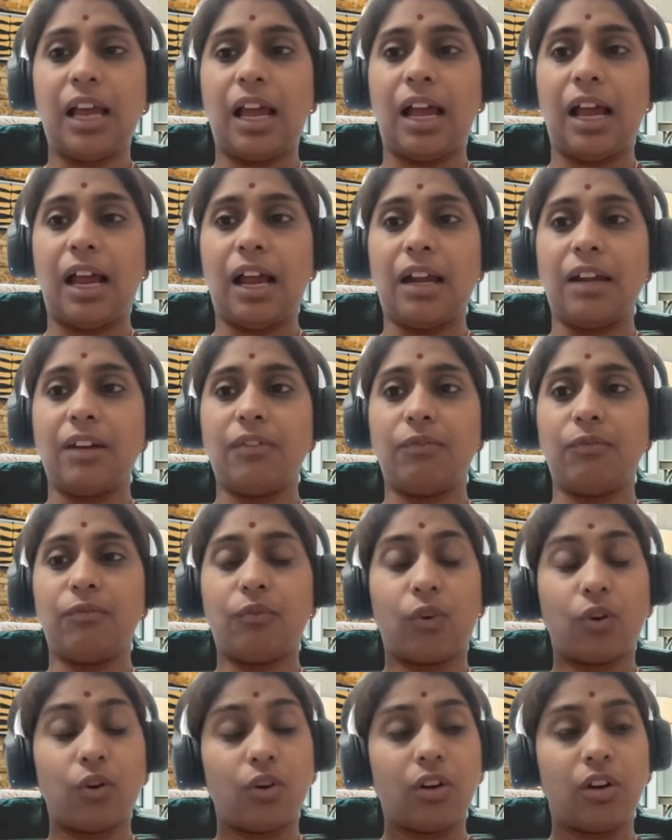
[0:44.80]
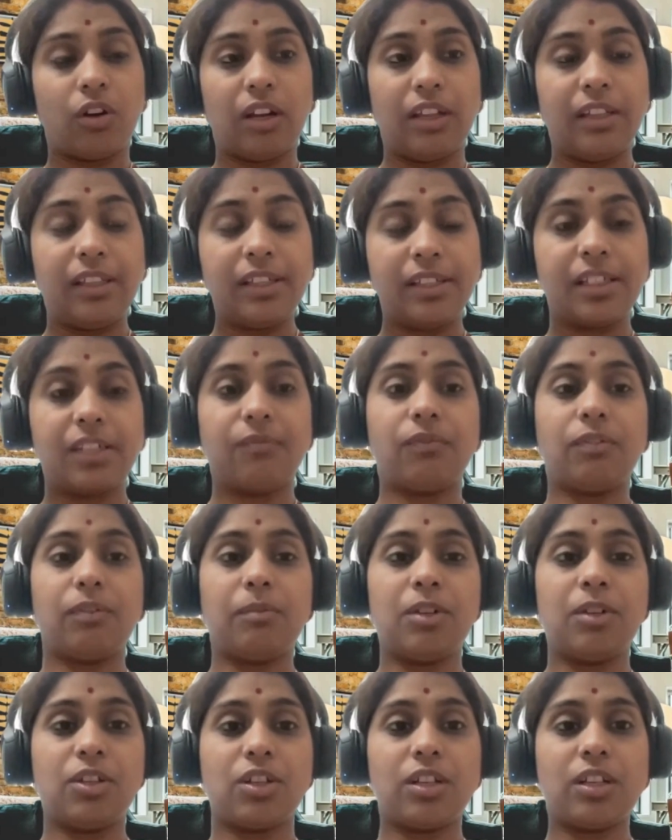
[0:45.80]
And for this
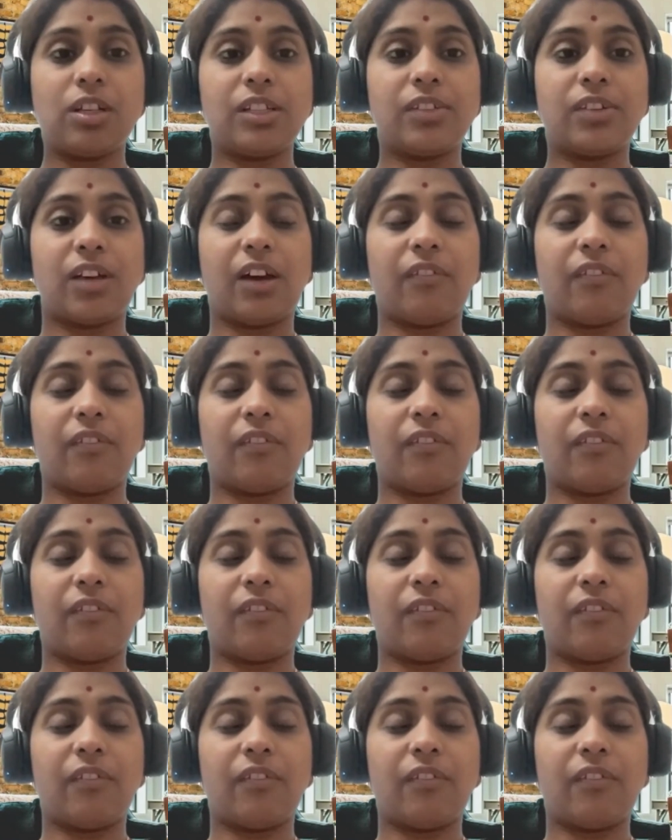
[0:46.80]
information is